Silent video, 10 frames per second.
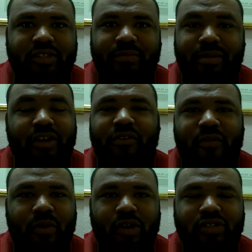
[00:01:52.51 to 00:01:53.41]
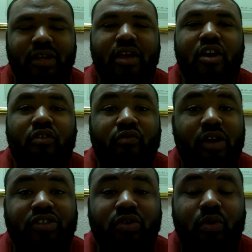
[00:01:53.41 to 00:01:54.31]
just blunder for words.
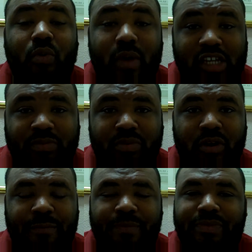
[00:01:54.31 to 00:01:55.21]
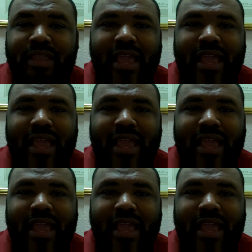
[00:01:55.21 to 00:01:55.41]
Russell Westbrook.